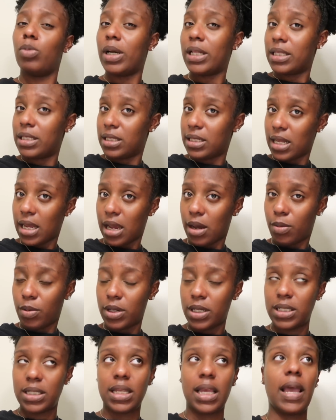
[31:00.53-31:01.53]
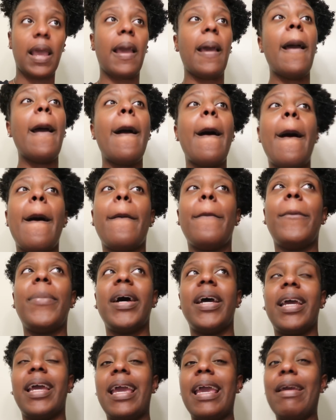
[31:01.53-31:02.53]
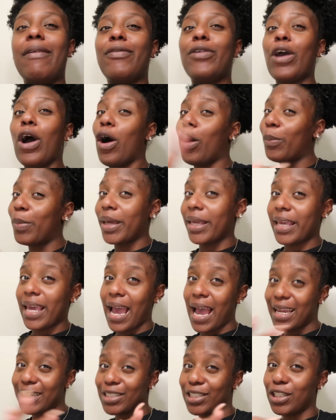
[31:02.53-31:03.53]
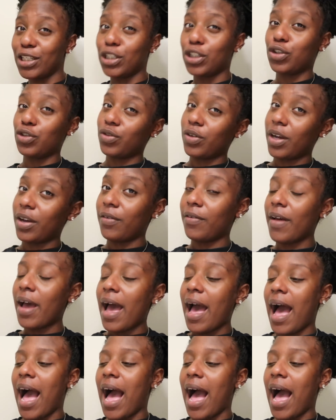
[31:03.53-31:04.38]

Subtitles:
Wednesday, I want to say. But if y'all been catching a drift,